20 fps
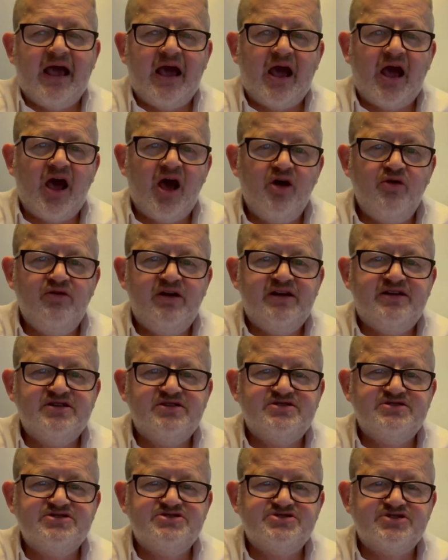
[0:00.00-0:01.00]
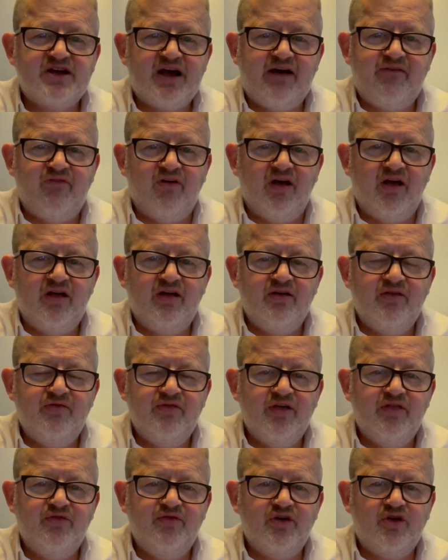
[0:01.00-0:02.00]
only to discover
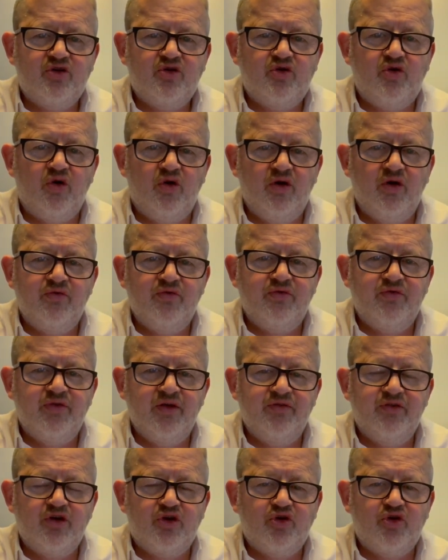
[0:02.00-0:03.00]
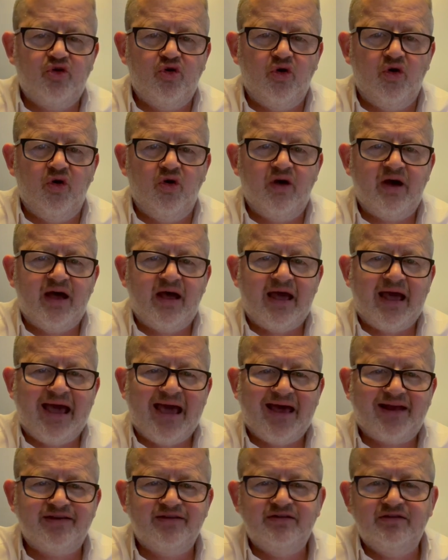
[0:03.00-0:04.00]
that the court
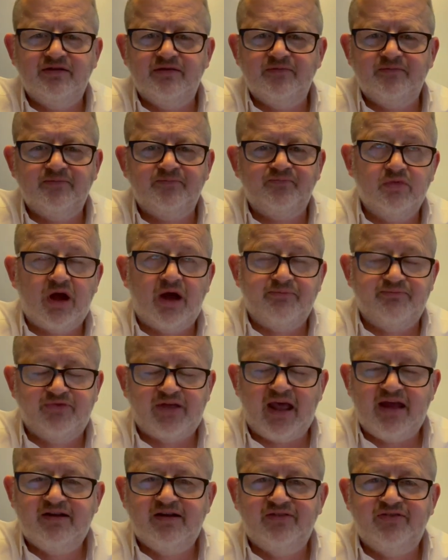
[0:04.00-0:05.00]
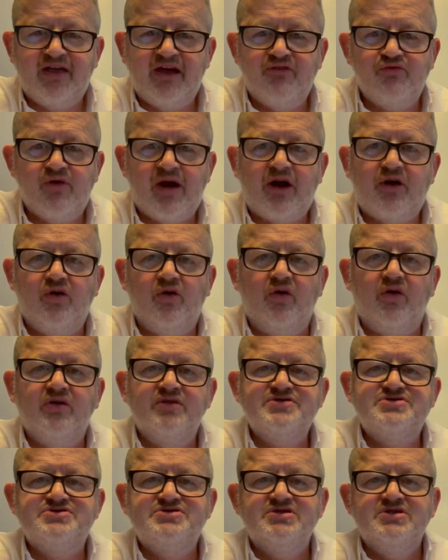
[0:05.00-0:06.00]
hadn't updated their
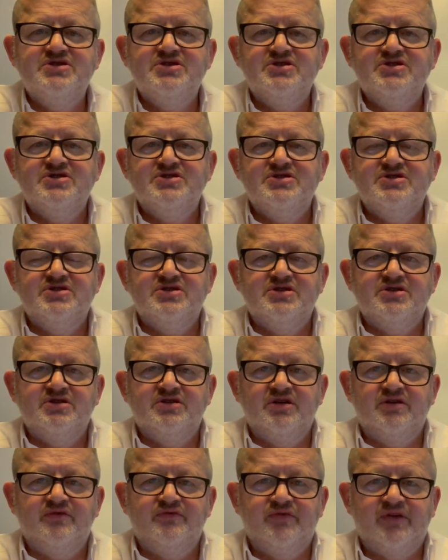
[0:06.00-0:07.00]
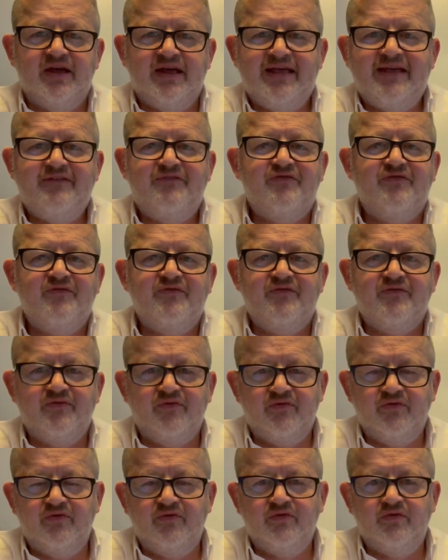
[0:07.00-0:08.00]
records, that if
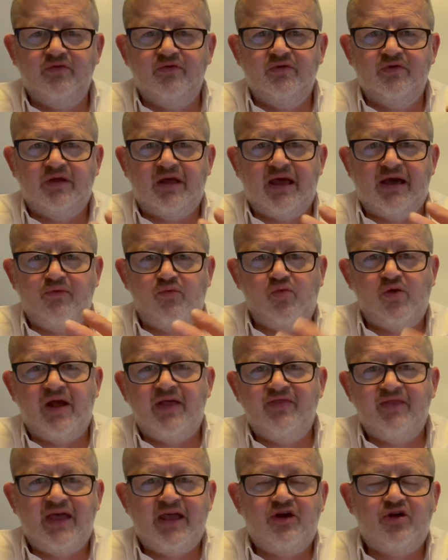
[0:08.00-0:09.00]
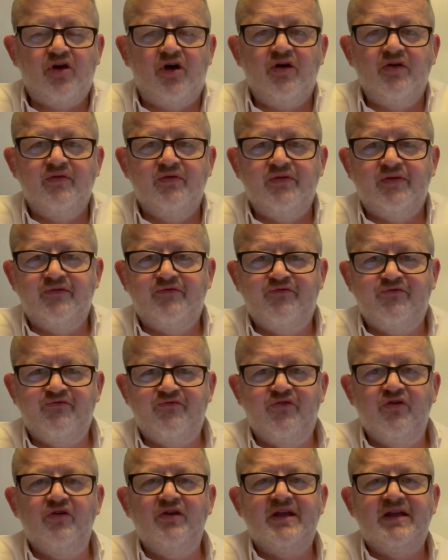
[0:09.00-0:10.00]
and when they got the
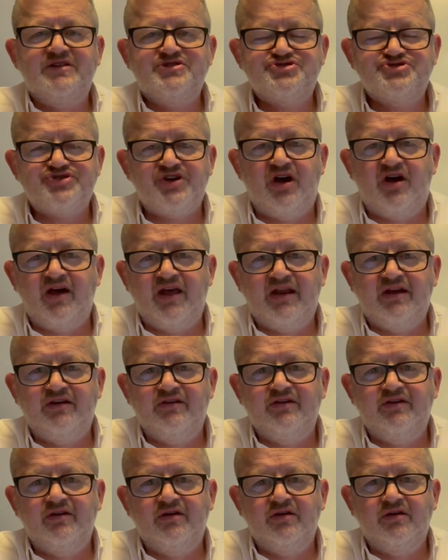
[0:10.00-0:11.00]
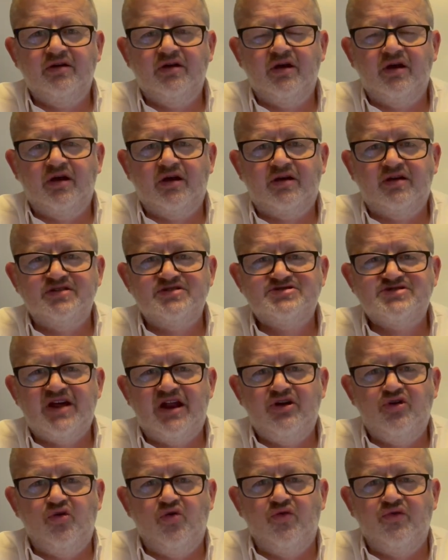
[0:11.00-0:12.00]
fully signed
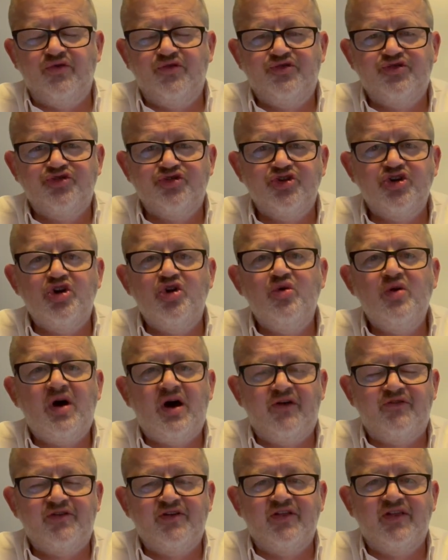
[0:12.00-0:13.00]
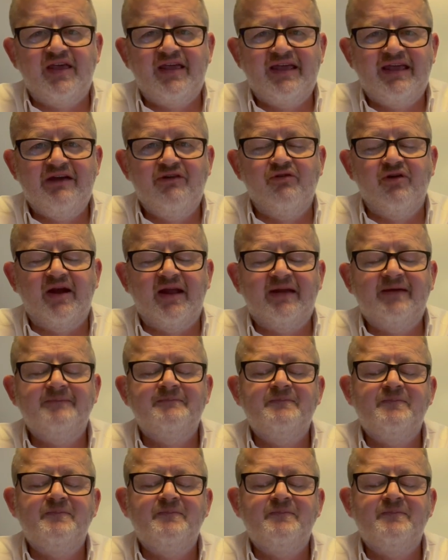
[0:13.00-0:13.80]
consent order through after the hearing,